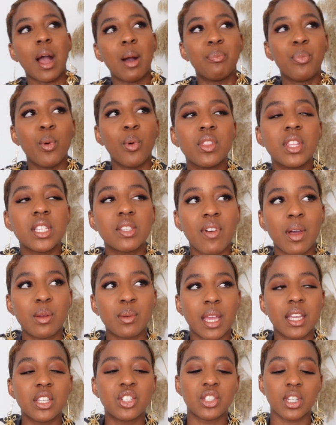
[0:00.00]
I this
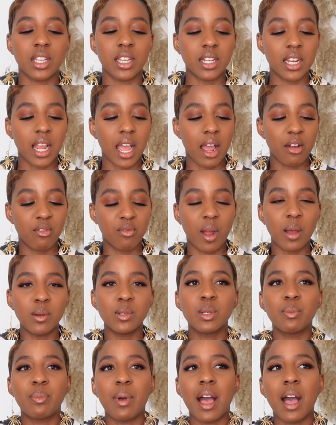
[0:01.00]
foundation
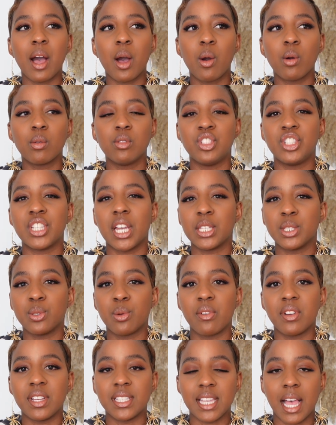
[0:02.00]
round about
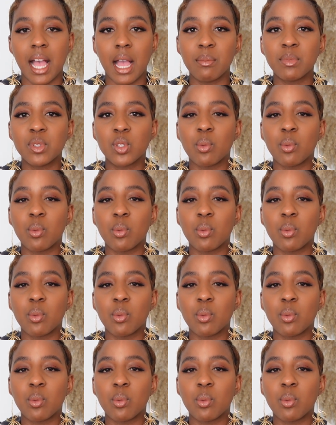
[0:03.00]
January time,